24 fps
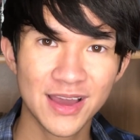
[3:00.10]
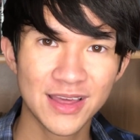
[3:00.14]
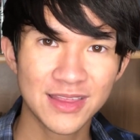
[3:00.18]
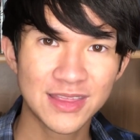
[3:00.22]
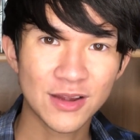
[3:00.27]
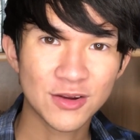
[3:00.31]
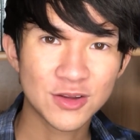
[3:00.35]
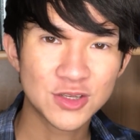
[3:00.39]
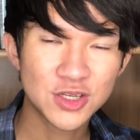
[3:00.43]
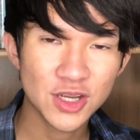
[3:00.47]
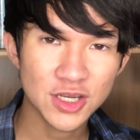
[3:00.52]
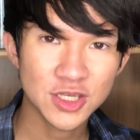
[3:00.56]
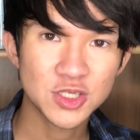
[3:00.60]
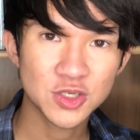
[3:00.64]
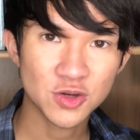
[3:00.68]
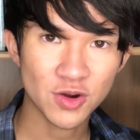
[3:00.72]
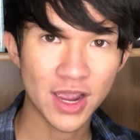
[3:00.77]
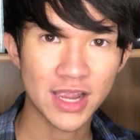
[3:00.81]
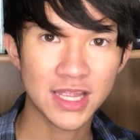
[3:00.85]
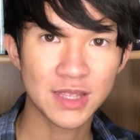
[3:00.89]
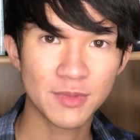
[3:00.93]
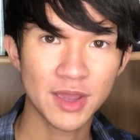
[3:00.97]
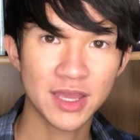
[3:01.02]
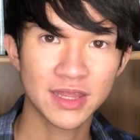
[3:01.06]
They're just
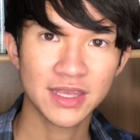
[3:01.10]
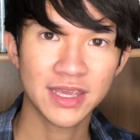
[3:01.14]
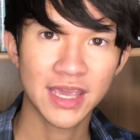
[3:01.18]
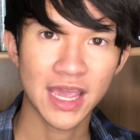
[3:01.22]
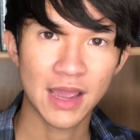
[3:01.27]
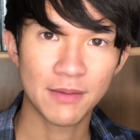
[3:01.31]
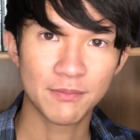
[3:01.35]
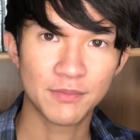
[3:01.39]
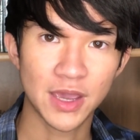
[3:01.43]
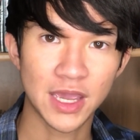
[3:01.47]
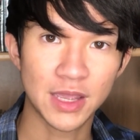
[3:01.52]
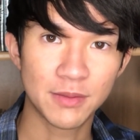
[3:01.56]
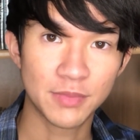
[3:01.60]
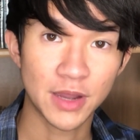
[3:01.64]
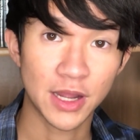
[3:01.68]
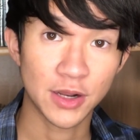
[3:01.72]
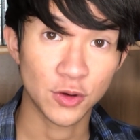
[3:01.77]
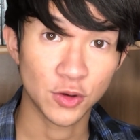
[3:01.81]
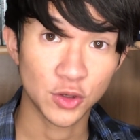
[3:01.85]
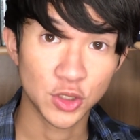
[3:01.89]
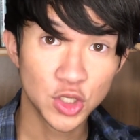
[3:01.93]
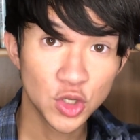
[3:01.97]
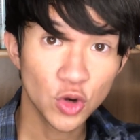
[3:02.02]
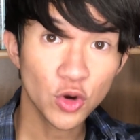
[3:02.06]
trying to make the campaign
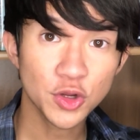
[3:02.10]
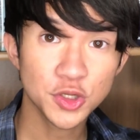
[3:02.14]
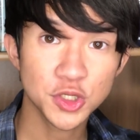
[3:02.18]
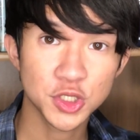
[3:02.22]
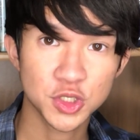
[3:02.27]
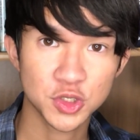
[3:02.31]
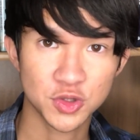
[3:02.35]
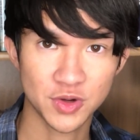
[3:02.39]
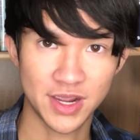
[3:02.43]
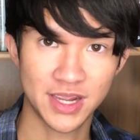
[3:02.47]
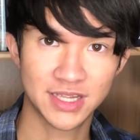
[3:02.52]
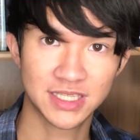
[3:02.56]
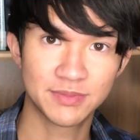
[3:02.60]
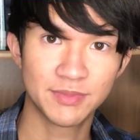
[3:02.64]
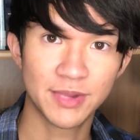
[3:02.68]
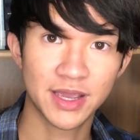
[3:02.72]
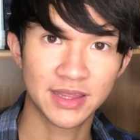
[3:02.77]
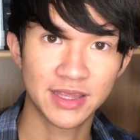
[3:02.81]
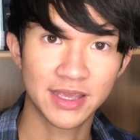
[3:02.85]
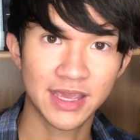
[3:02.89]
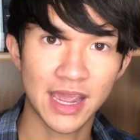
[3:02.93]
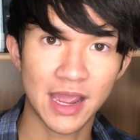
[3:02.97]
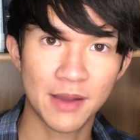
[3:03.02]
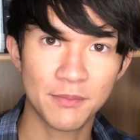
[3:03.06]
better. You're just trying to
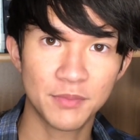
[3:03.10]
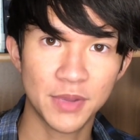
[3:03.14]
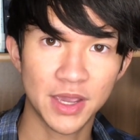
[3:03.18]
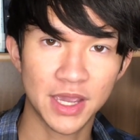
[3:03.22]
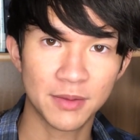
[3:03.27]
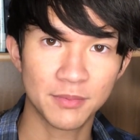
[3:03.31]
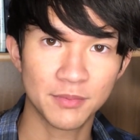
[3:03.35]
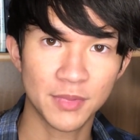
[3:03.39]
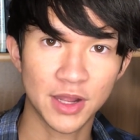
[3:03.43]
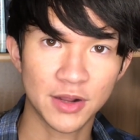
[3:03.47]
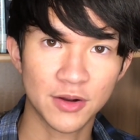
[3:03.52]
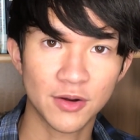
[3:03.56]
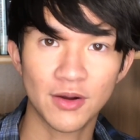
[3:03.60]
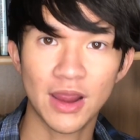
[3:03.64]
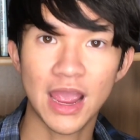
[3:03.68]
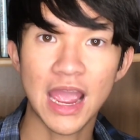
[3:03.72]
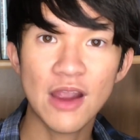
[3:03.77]
make the campaign better.